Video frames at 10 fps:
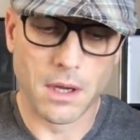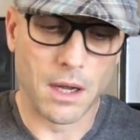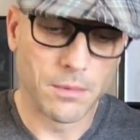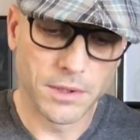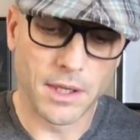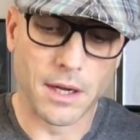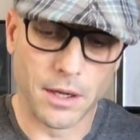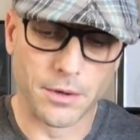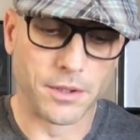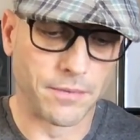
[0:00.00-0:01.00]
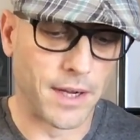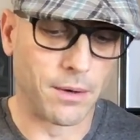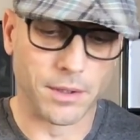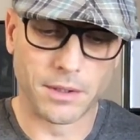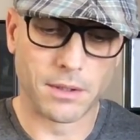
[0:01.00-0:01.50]
I almost said hundreds of
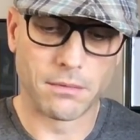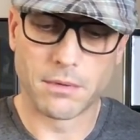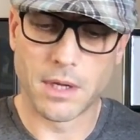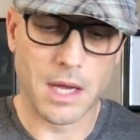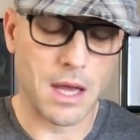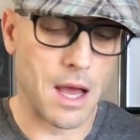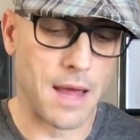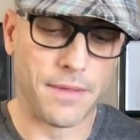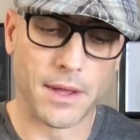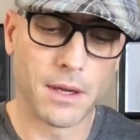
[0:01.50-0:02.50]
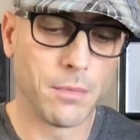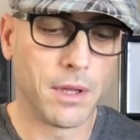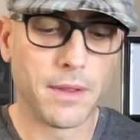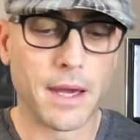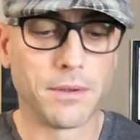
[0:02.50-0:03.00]
hours. I think I'm in
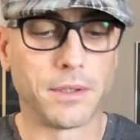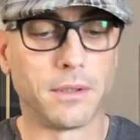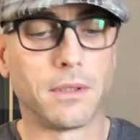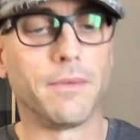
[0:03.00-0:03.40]
the thousands